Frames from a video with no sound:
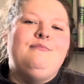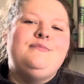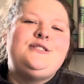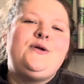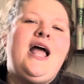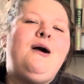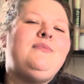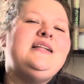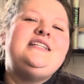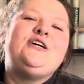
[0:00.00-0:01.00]
So yeah,
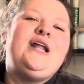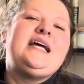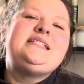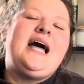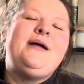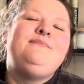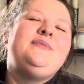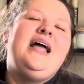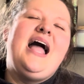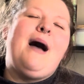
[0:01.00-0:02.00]
until next time,
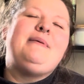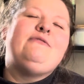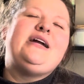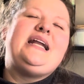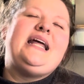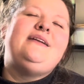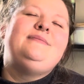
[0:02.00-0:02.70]
happy reading.